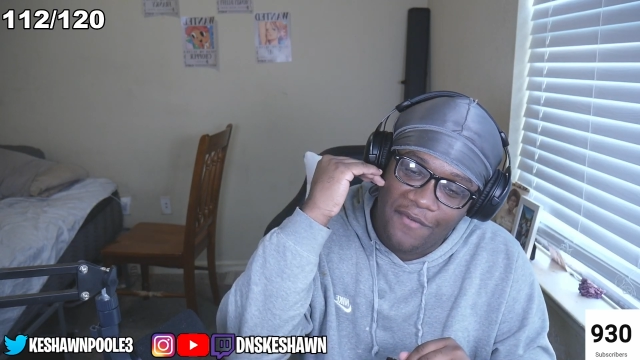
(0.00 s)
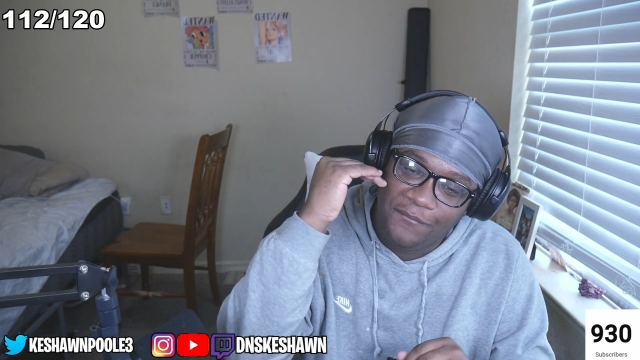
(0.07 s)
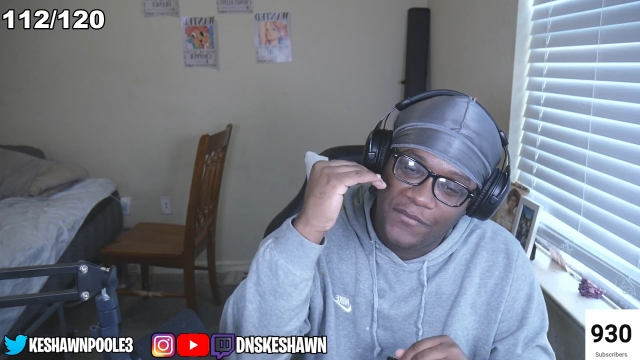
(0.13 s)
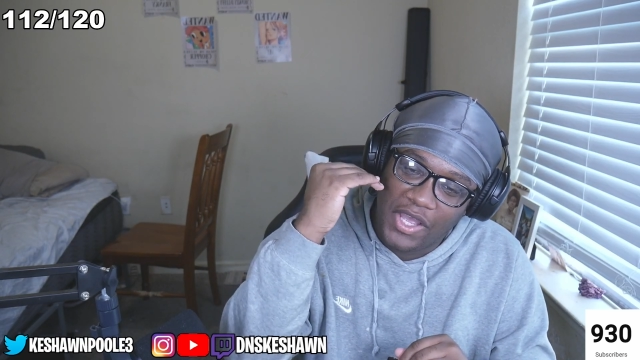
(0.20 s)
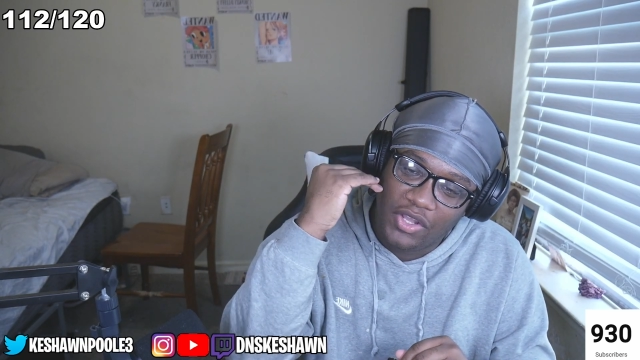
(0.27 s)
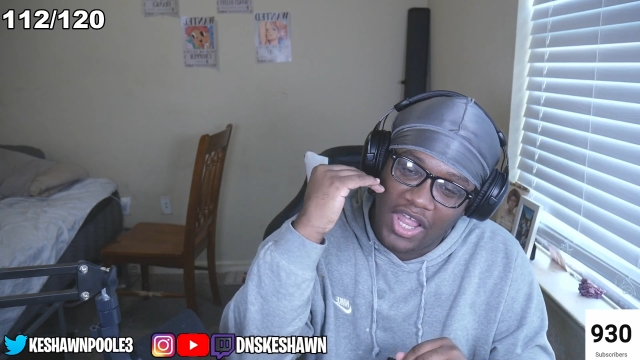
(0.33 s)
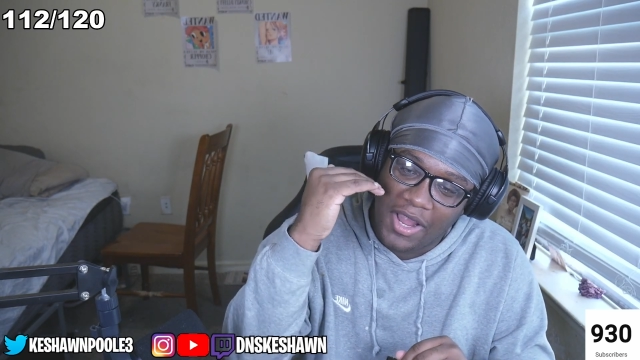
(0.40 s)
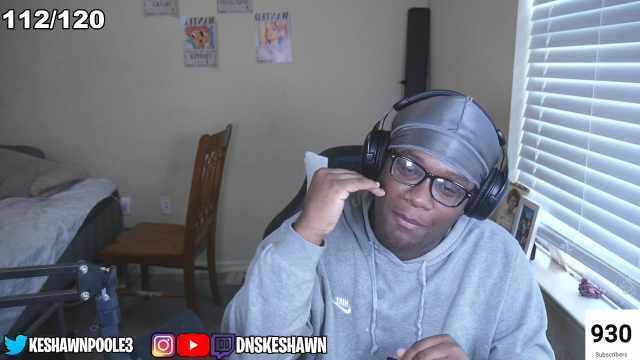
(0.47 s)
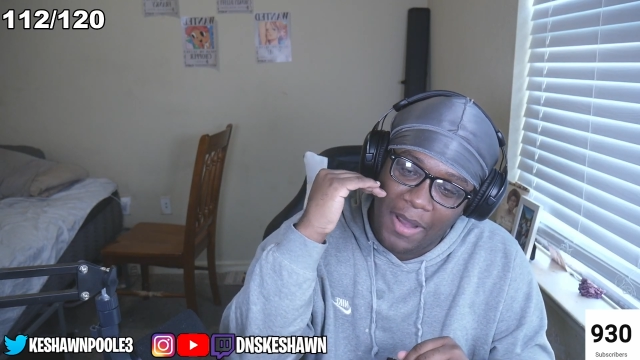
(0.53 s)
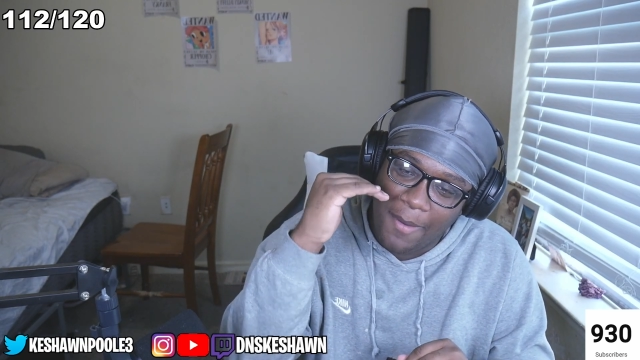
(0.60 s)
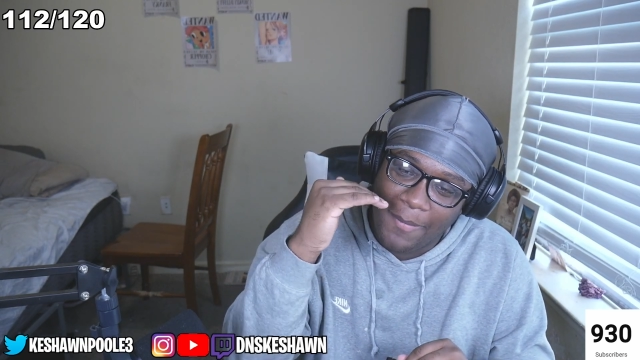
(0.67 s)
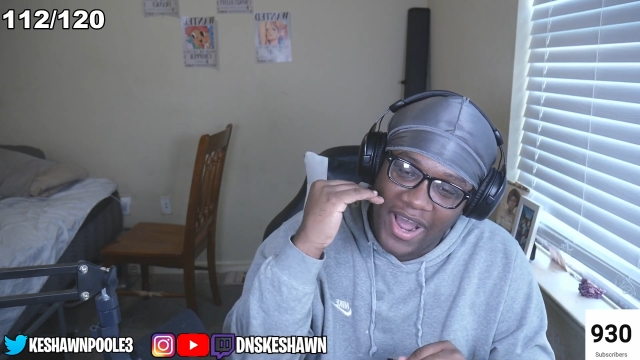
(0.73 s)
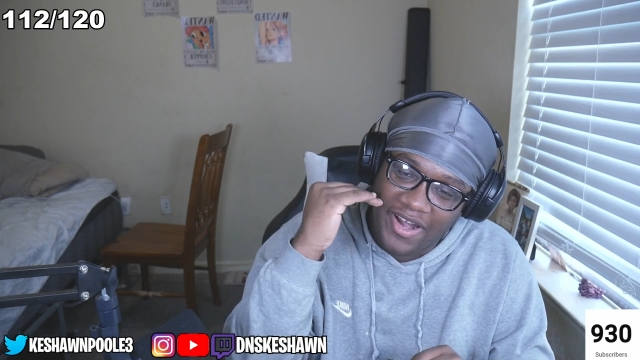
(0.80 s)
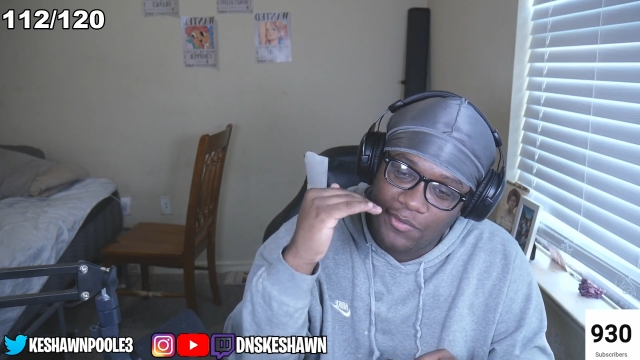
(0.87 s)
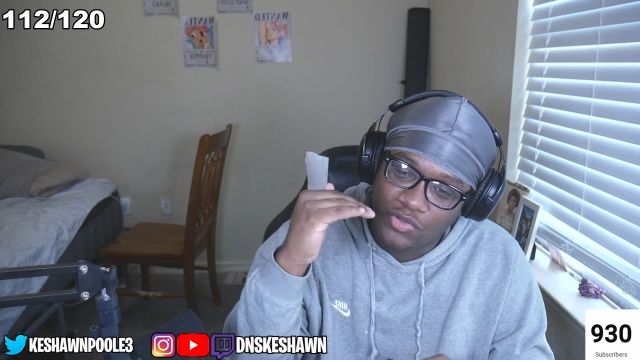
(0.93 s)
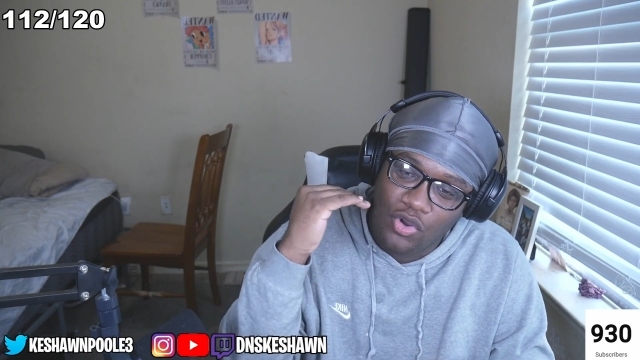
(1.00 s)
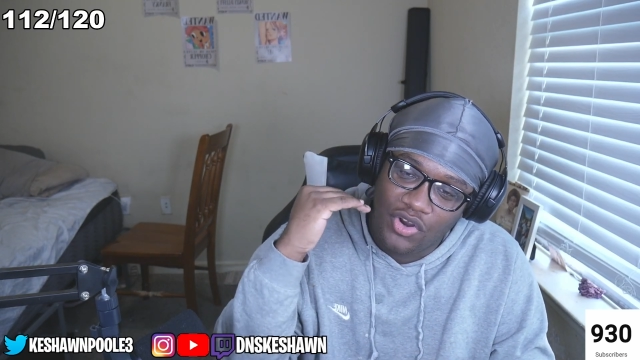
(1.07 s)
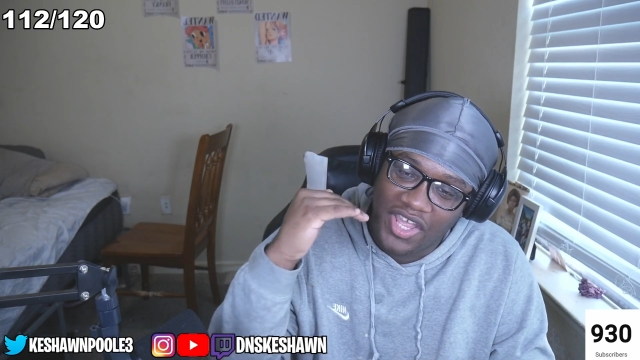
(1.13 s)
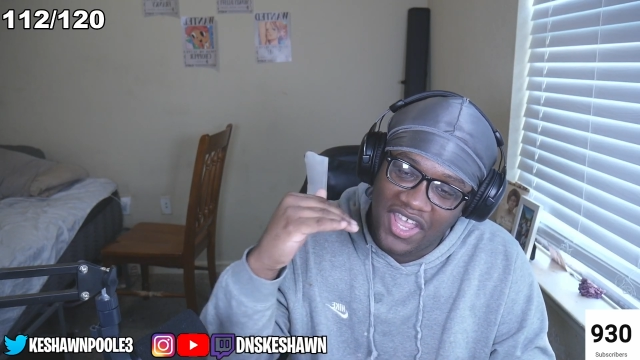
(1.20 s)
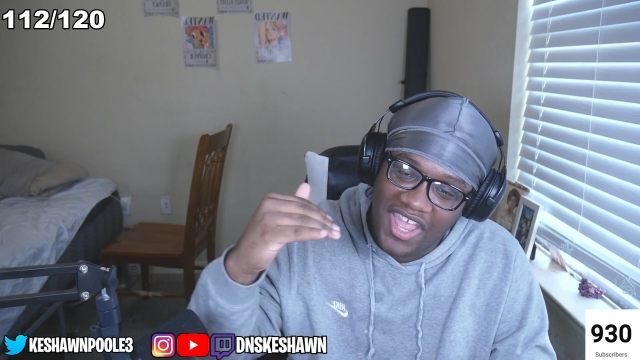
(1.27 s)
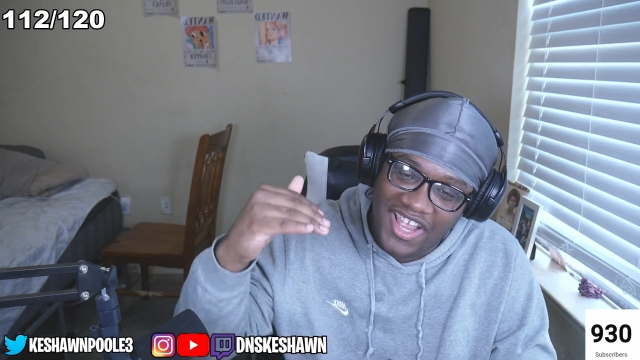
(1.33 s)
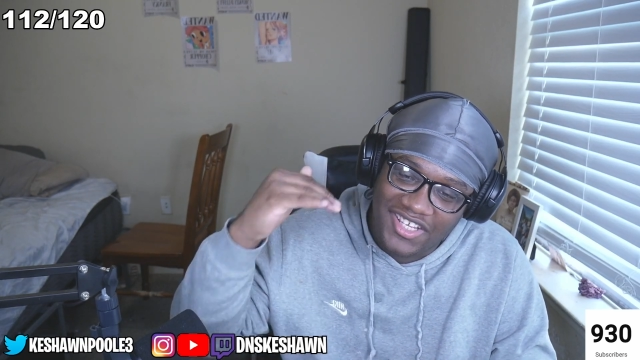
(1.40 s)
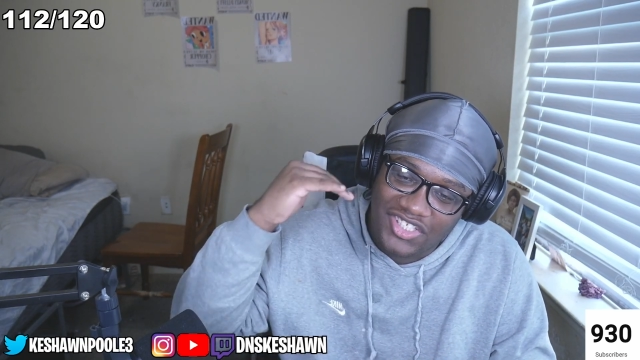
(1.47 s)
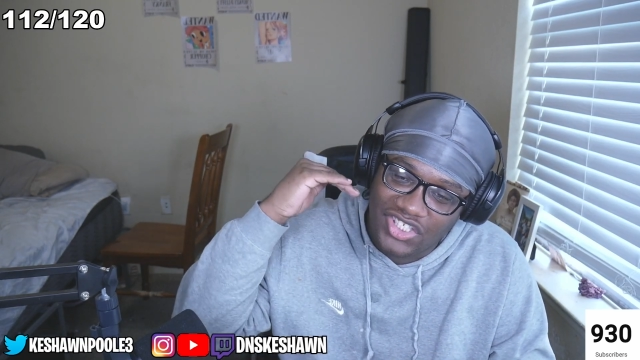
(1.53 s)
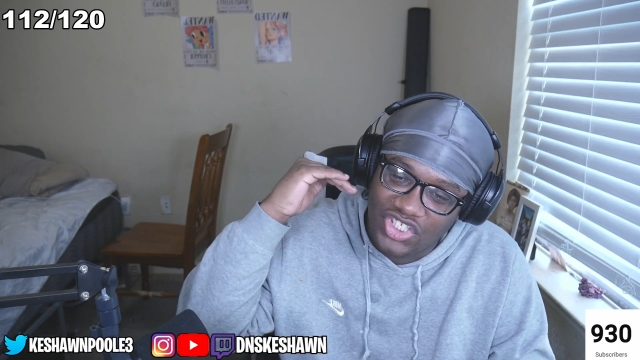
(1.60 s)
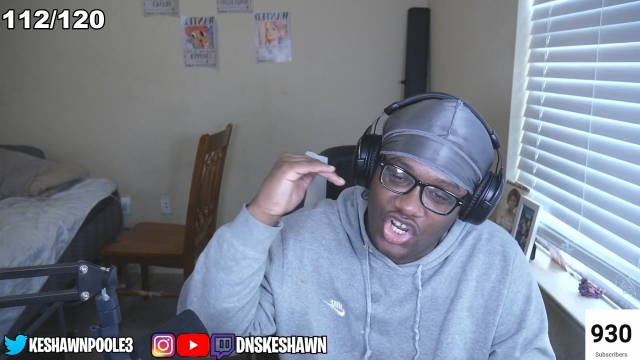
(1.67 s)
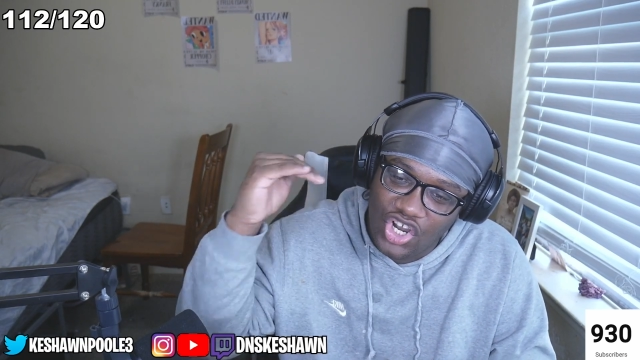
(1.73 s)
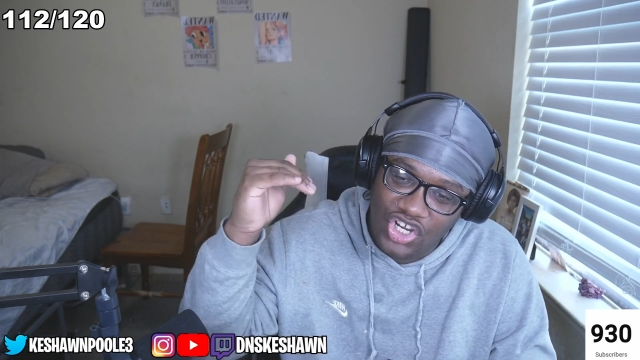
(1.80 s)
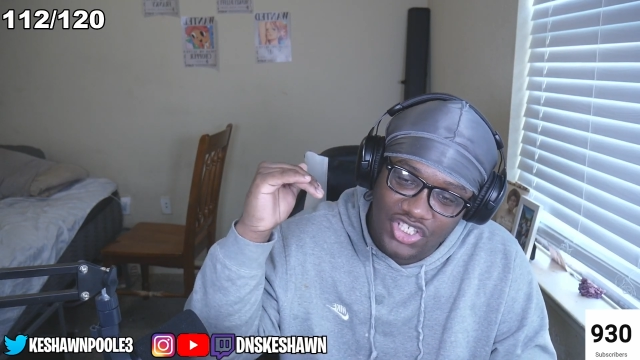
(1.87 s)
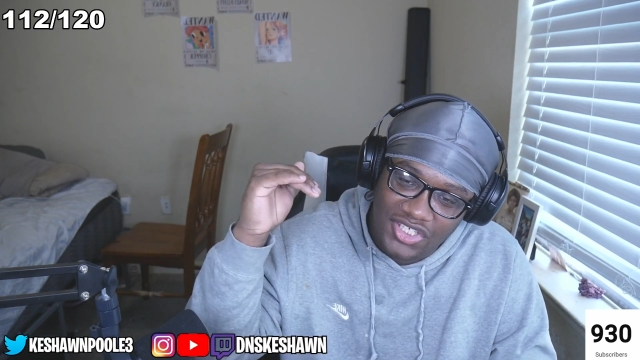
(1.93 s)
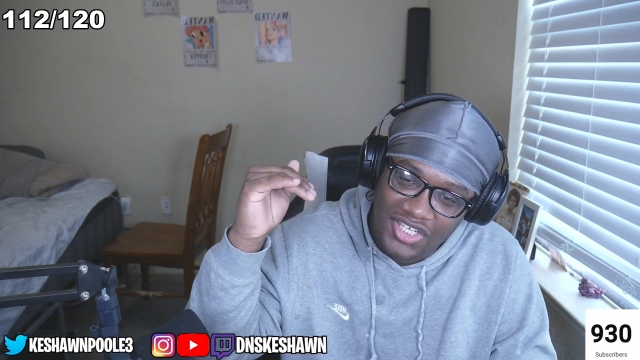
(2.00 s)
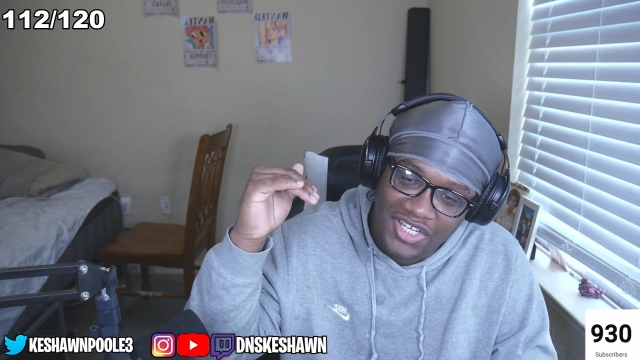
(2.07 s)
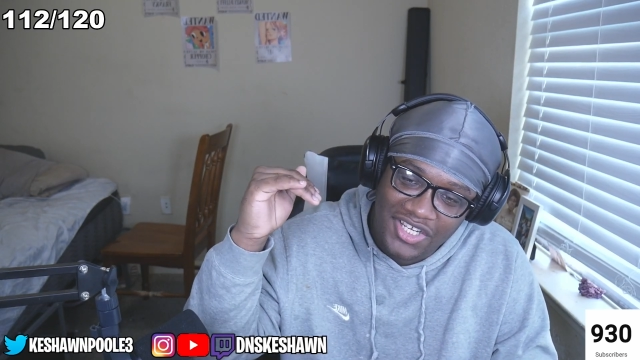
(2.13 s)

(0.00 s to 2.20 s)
felt like my body was going to exert,